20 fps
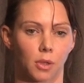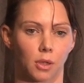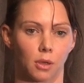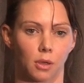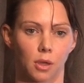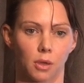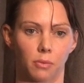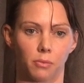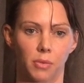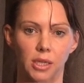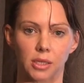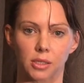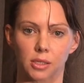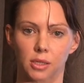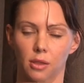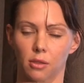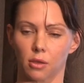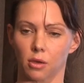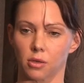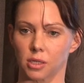It means
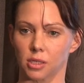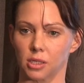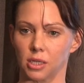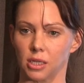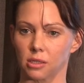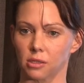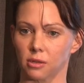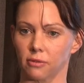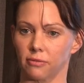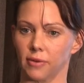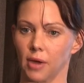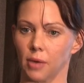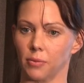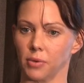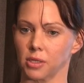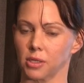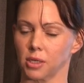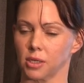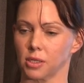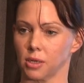that those intensive
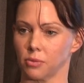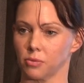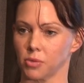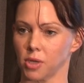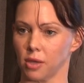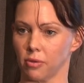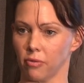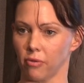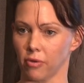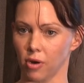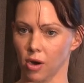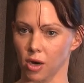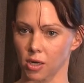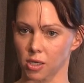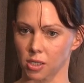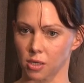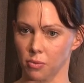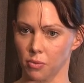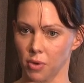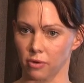farming systems have the
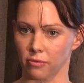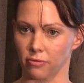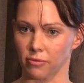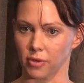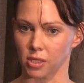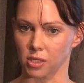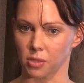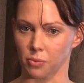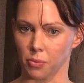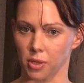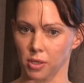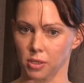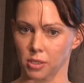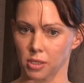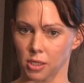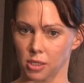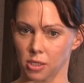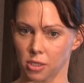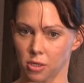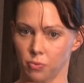greatest amount of
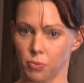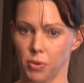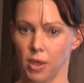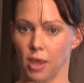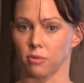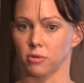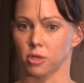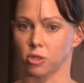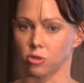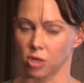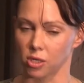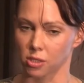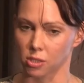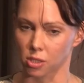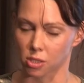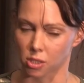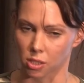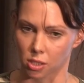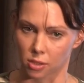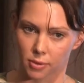flexibility to be able to
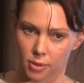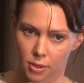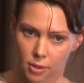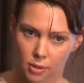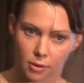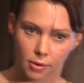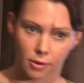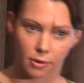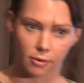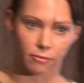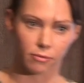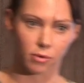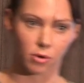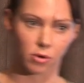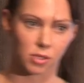transition, for